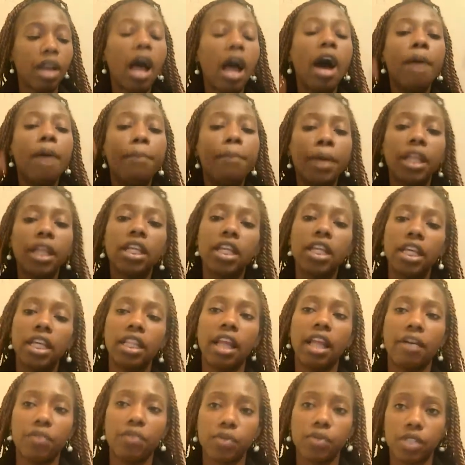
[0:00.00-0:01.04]
ability
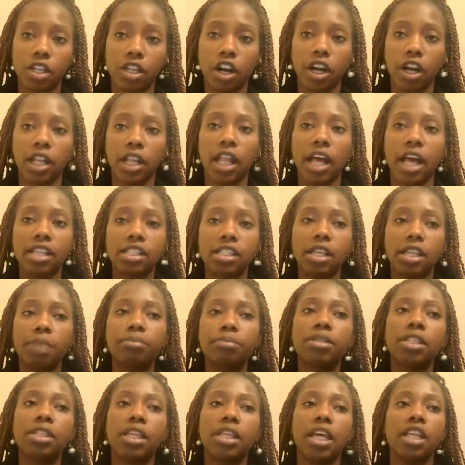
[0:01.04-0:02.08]
levels in our class.
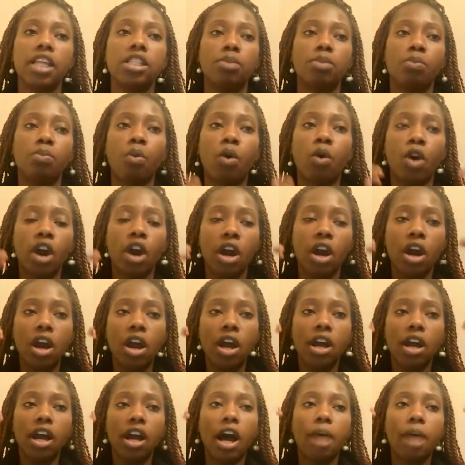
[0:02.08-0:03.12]
Some kids more
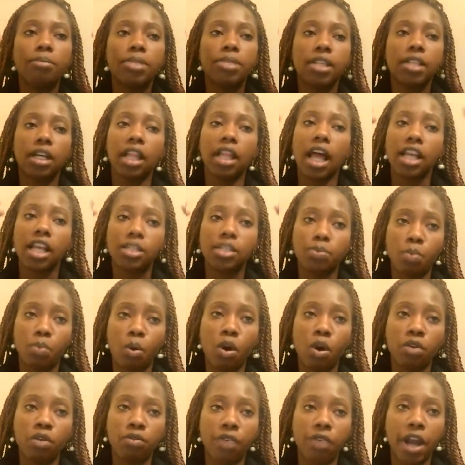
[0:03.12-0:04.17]
come to class
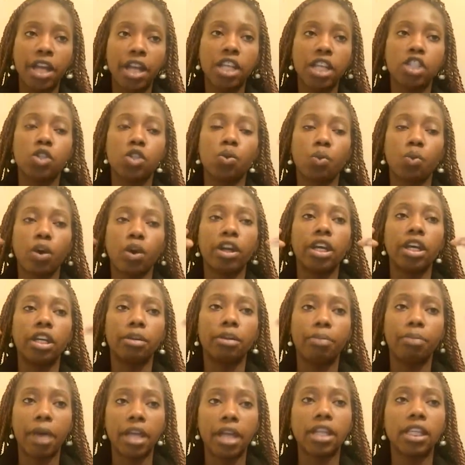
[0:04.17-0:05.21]
more ready to work
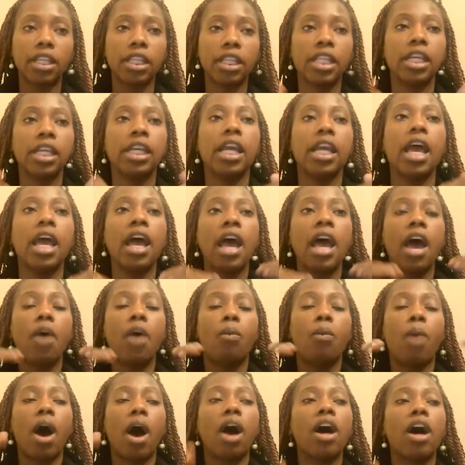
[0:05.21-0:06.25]
independently,
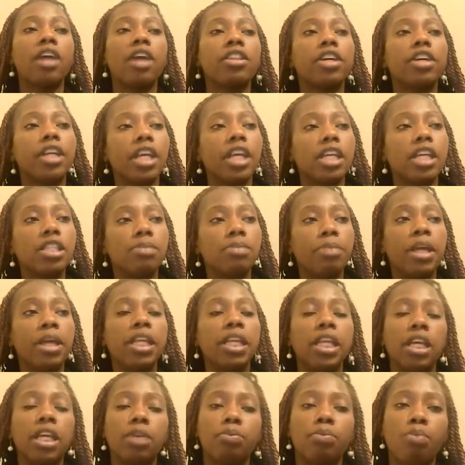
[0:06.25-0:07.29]
while other kids may
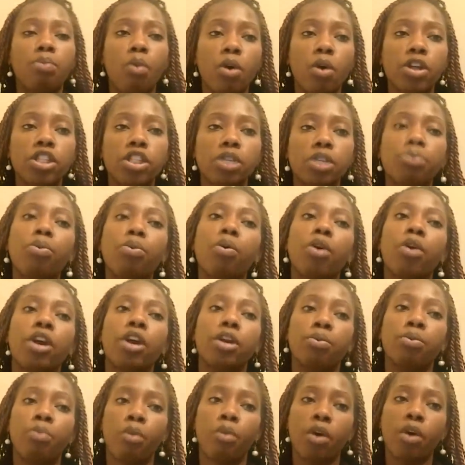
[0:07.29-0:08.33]
need more
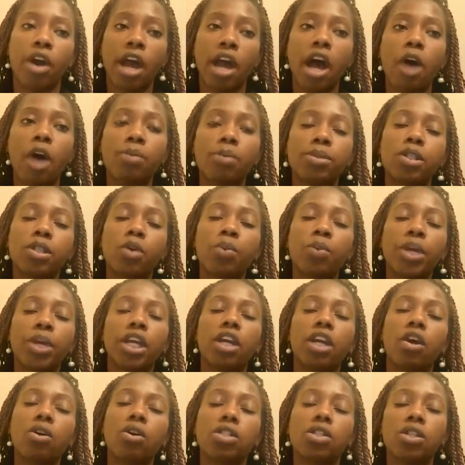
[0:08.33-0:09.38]
support and more help. So we
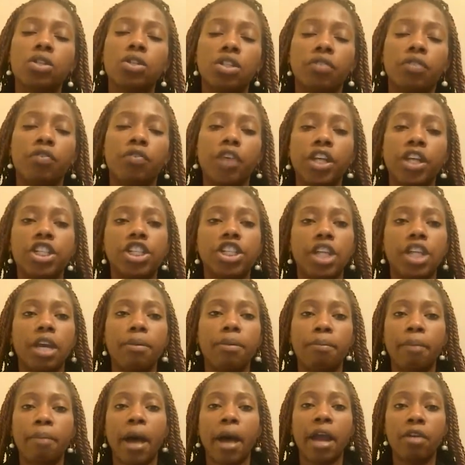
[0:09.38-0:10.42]
can also
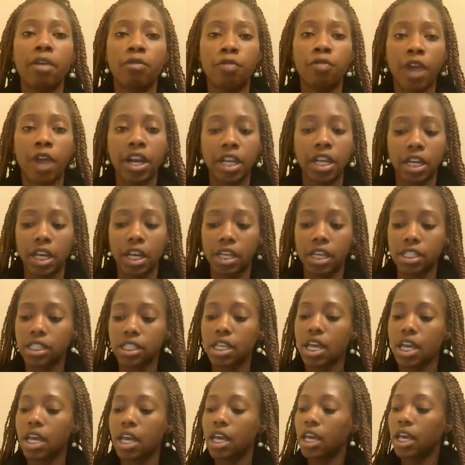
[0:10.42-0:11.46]
differentiate by
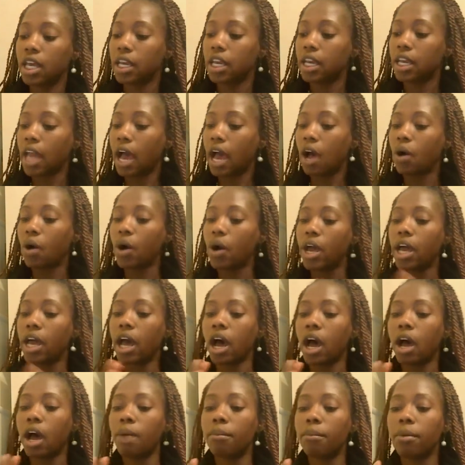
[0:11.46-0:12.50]
readiness. Now
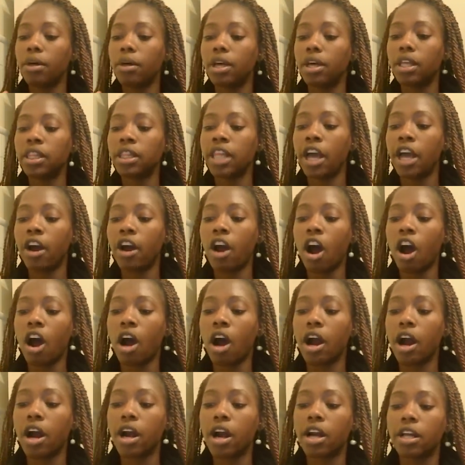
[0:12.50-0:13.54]

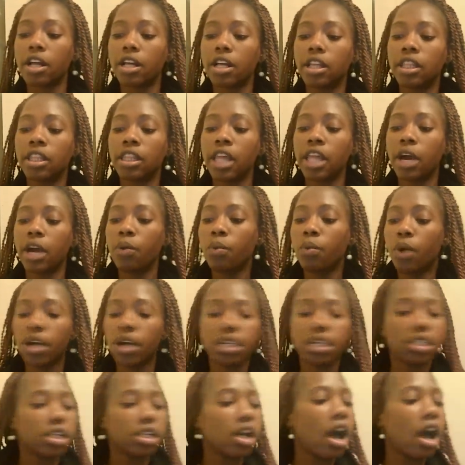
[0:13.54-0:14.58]
there
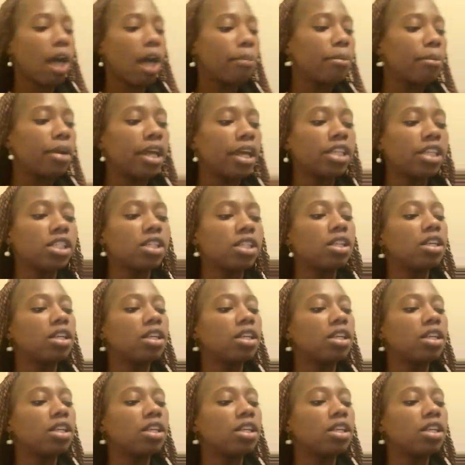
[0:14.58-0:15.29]
was the components to